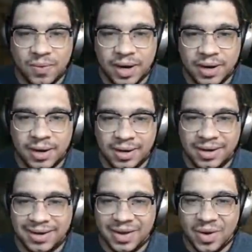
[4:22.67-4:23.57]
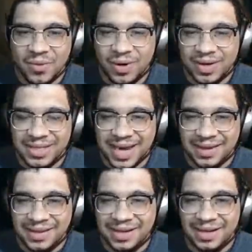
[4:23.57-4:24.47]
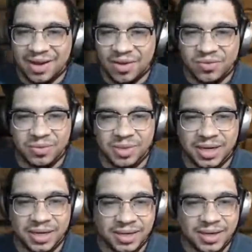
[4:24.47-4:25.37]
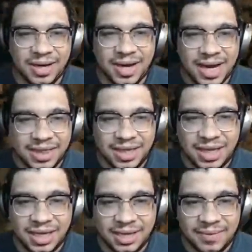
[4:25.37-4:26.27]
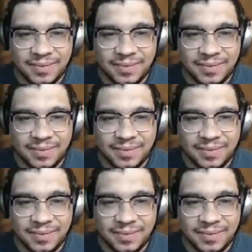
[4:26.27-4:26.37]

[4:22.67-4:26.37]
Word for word: where where exactly to go from here. I think